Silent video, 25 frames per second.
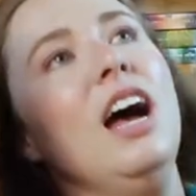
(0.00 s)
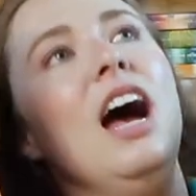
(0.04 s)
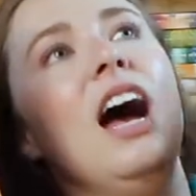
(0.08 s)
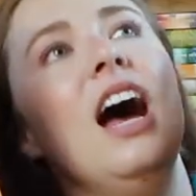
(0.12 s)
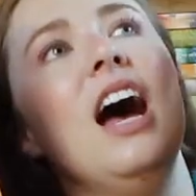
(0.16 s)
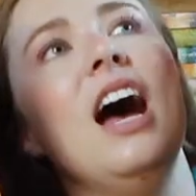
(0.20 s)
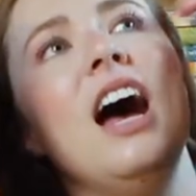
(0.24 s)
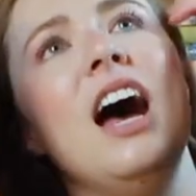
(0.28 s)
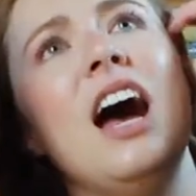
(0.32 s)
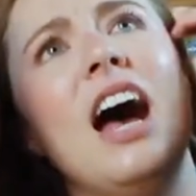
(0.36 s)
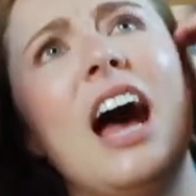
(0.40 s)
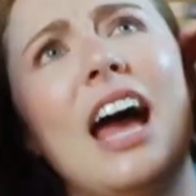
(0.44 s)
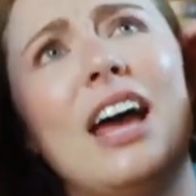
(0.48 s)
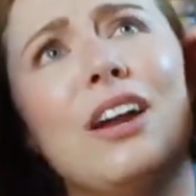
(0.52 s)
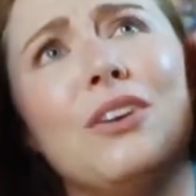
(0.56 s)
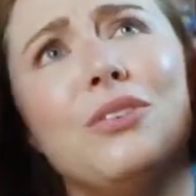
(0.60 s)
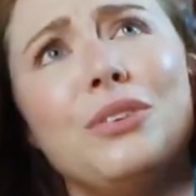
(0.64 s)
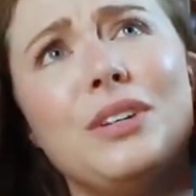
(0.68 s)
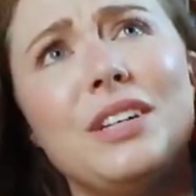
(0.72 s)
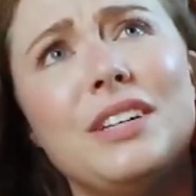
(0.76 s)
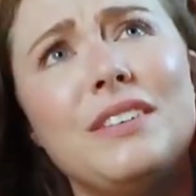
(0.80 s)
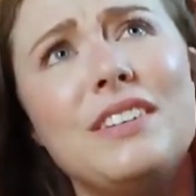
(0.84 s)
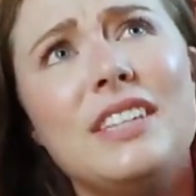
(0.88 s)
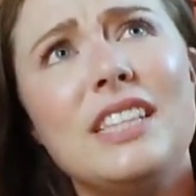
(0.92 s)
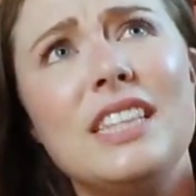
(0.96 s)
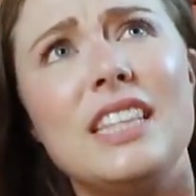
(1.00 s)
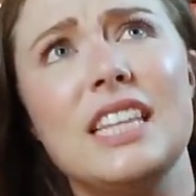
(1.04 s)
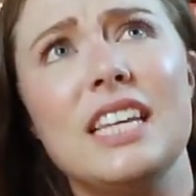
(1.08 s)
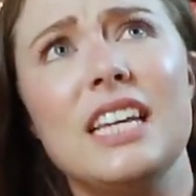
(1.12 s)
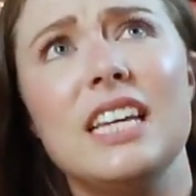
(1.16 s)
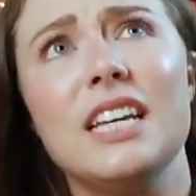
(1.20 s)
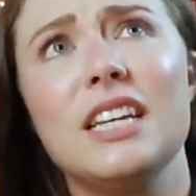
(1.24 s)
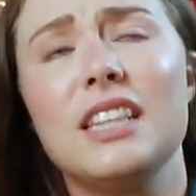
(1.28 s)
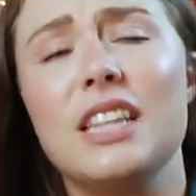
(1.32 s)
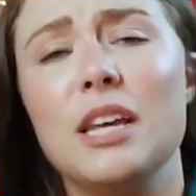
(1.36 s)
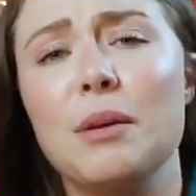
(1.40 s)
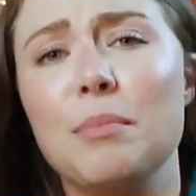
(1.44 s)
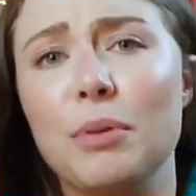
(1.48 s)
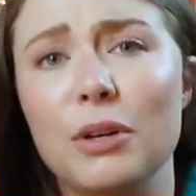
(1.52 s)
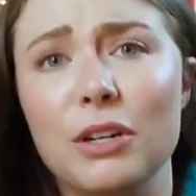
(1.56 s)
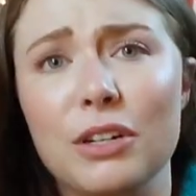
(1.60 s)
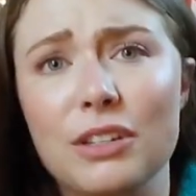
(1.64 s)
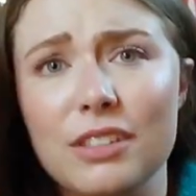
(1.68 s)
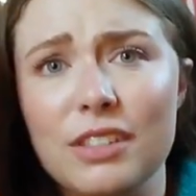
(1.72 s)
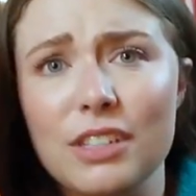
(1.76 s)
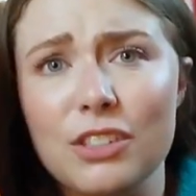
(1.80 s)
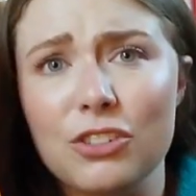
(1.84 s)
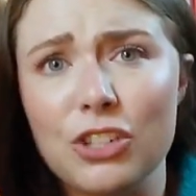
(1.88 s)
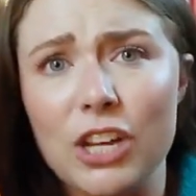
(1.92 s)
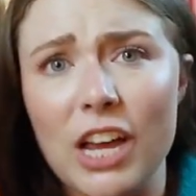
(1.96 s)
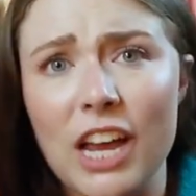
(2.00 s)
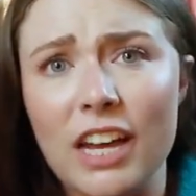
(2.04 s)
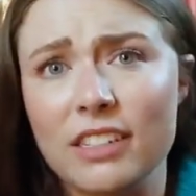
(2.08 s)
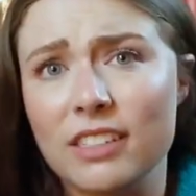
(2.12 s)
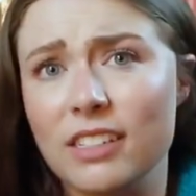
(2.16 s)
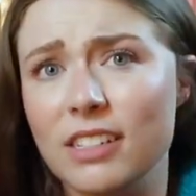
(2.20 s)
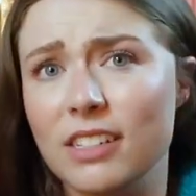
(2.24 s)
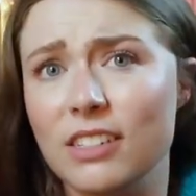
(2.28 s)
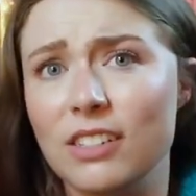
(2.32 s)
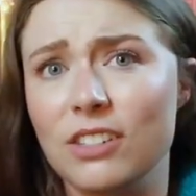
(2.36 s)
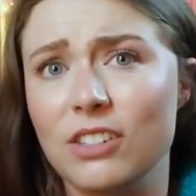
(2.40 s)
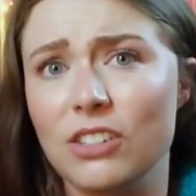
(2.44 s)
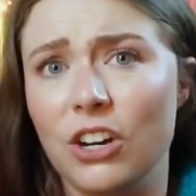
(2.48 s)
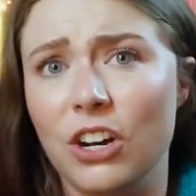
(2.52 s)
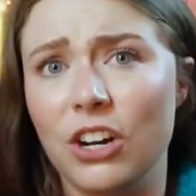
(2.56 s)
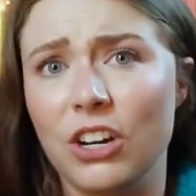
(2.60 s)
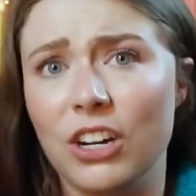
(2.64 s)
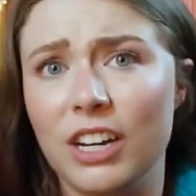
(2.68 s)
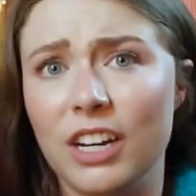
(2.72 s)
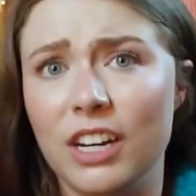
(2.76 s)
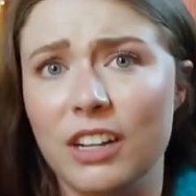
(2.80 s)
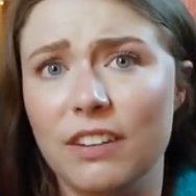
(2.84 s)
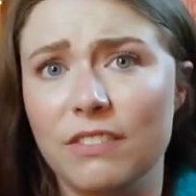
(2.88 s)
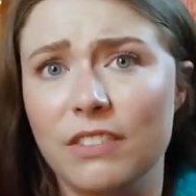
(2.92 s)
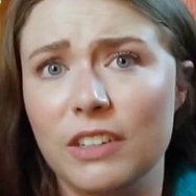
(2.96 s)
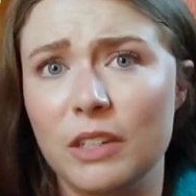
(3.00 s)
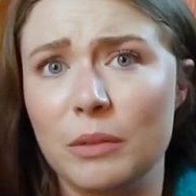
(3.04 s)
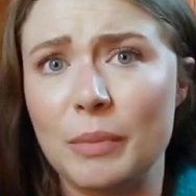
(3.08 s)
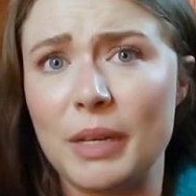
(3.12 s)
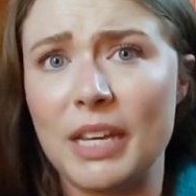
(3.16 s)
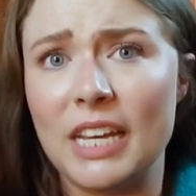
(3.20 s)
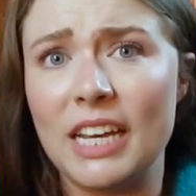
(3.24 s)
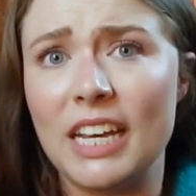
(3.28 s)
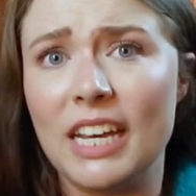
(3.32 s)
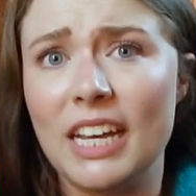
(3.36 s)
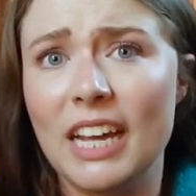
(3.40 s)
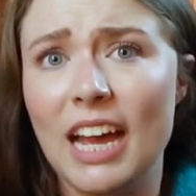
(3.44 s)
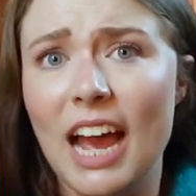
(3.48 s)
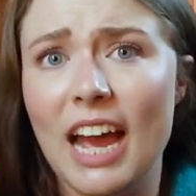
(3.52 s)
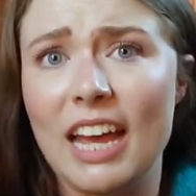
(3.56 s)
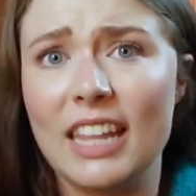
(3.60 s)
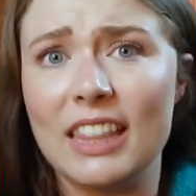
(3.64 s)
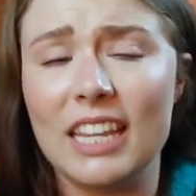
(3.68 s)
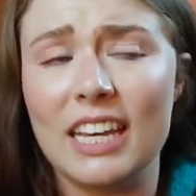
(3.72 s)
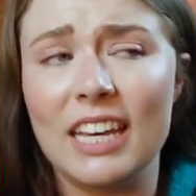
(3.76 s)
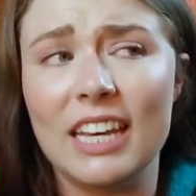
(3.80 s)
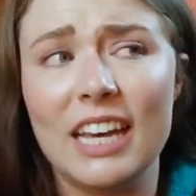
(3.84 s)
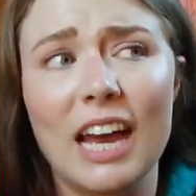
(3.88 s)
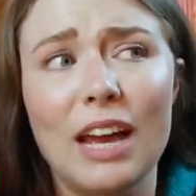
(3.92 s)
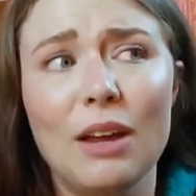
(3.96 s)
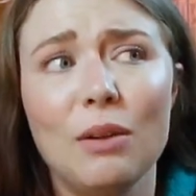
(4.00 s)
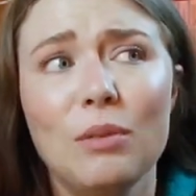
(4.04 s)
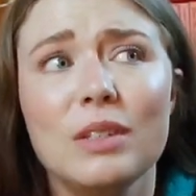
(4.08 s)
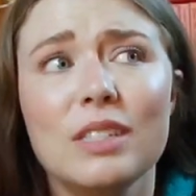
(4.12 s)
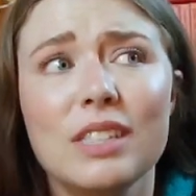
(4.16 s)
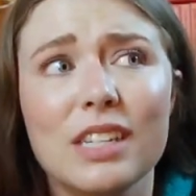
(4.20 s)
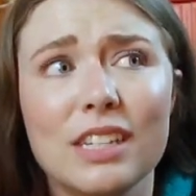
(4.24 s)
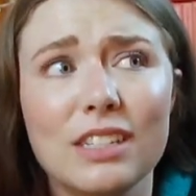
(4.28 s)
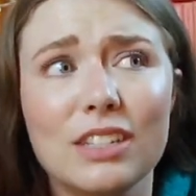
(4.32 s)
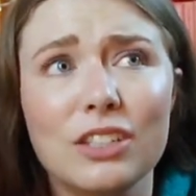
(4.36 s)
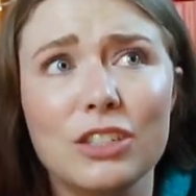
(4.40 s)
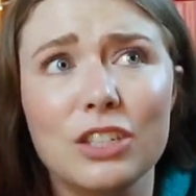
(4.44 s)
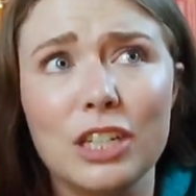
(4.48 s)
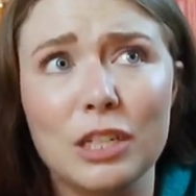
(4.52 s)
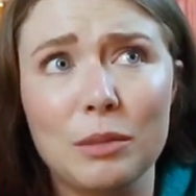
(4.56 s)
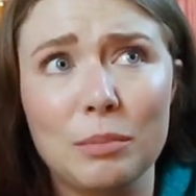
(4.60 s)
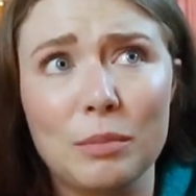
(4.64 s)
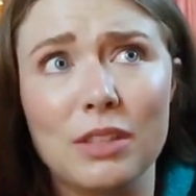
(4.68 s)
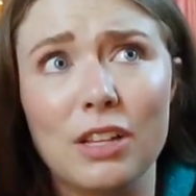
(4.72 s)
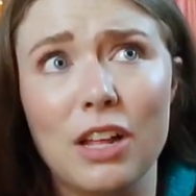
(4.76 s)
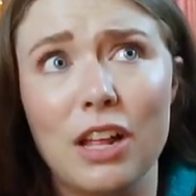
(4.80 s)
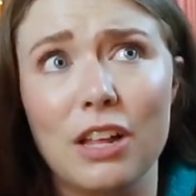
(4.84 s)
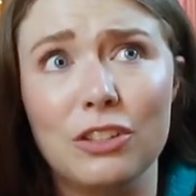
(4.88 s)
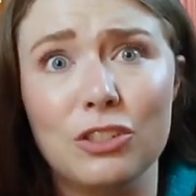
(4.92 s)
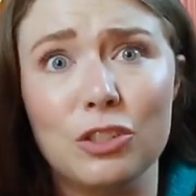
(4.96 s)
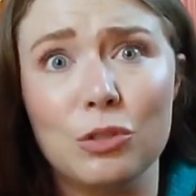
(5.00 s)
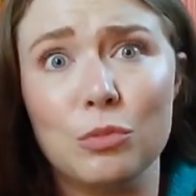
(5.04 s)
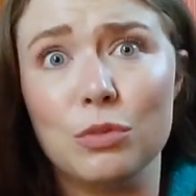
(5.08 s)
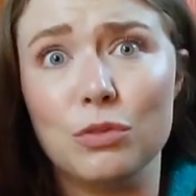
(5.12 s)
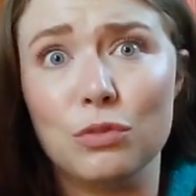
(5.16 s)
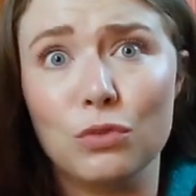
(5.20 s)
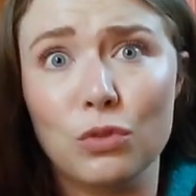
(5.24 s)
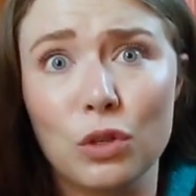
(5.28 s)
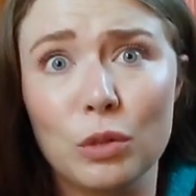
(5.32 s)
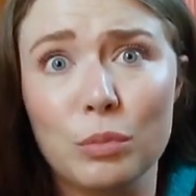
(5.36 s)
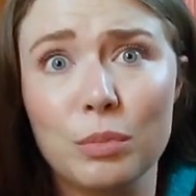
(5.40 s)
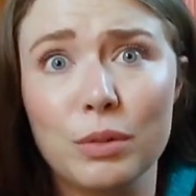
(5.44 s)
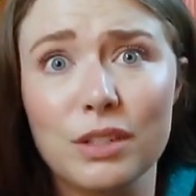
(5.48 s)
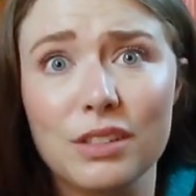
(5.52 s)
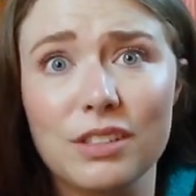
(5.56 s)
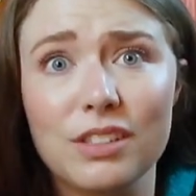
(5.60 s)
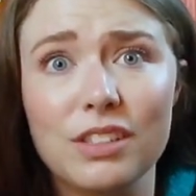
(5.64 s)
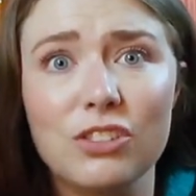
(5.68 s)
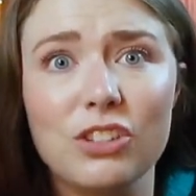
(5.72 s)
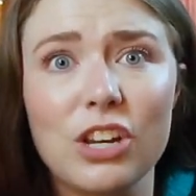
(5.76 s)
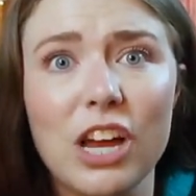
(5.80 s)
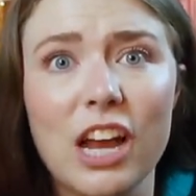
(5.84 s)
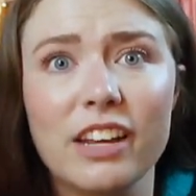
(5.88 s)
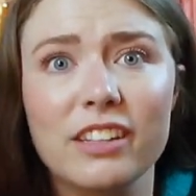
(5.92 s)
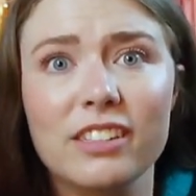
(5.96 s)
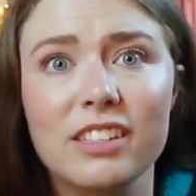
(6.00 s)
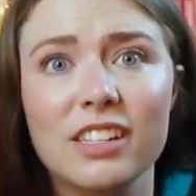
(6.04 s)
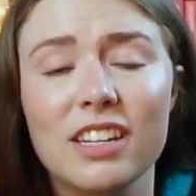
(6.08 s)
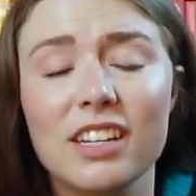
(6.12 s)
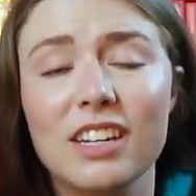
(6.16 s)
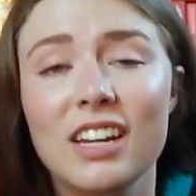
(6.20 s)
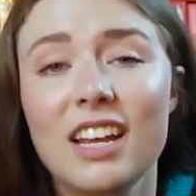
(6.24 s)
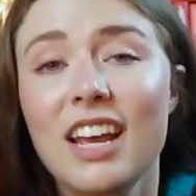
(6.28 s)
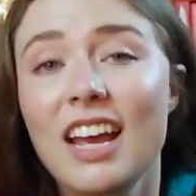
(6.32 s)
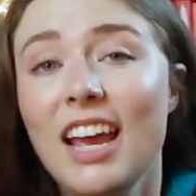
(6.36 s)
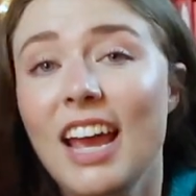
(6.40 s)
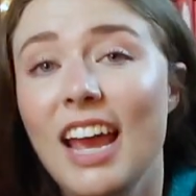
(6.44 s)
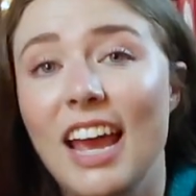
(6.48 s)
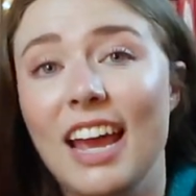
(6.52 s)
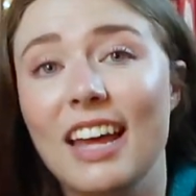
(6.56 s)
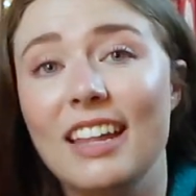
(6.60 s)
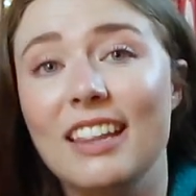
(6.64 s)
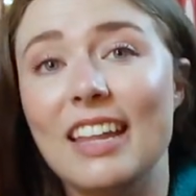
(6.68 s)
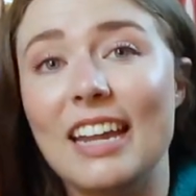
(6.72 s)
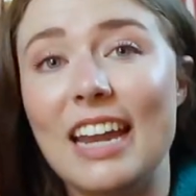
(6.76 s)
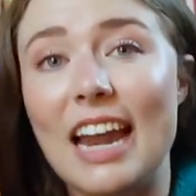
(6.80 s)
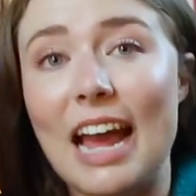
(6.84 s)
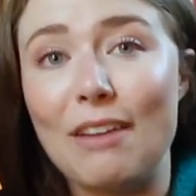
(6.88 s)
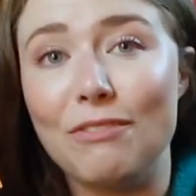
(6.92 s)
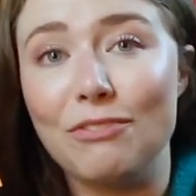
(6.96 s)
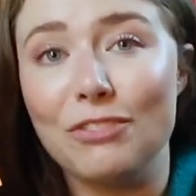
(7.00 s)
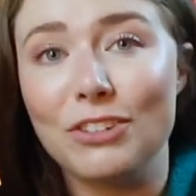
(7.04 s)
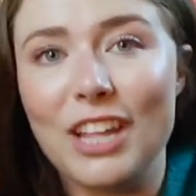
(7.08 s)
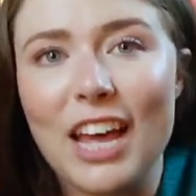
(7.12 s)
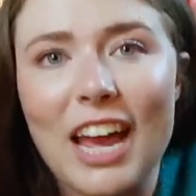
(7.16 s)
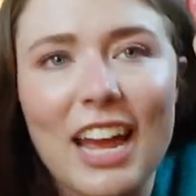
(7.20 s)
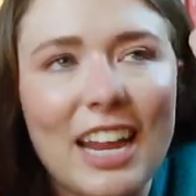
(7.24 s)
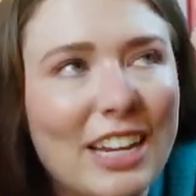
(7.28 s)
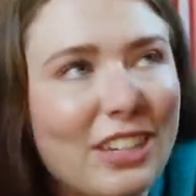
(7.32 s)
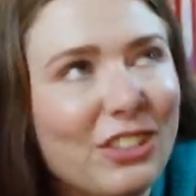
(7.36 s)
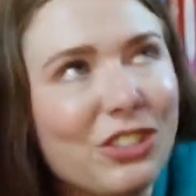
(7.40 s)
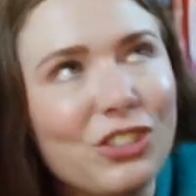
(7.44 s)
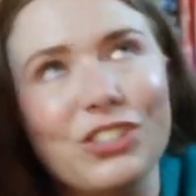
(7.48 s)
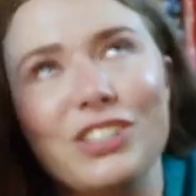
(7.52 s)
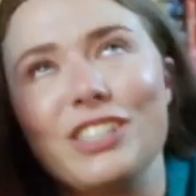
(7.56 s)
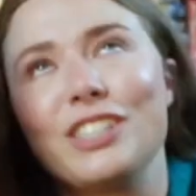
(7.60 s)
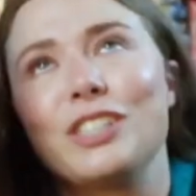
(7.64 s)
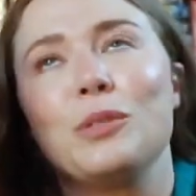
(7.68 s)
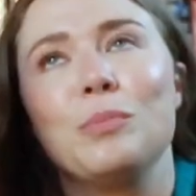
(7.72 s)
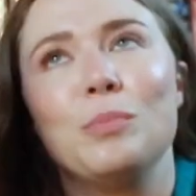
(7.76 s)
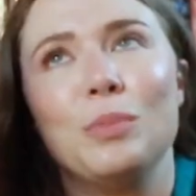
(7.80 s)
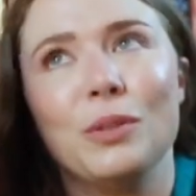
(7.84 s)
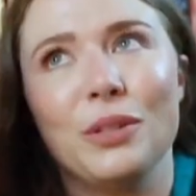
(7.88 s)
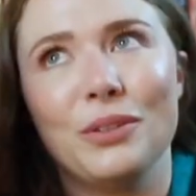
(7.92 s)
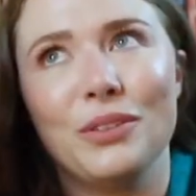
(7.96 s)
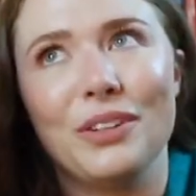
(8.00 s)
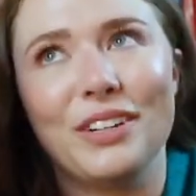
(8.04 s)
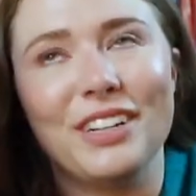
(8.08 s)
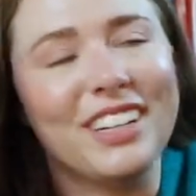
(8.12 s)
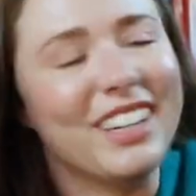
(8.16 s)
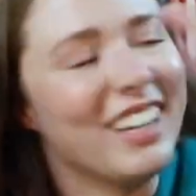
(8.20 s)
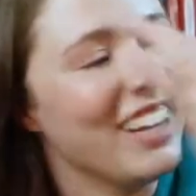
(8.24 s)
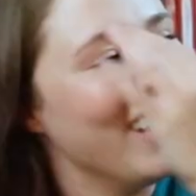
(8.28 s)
I don't even think that Percy Jackson started it for me. I think I was into Greek mythology before Percy Jackson, and then after that it just exploded.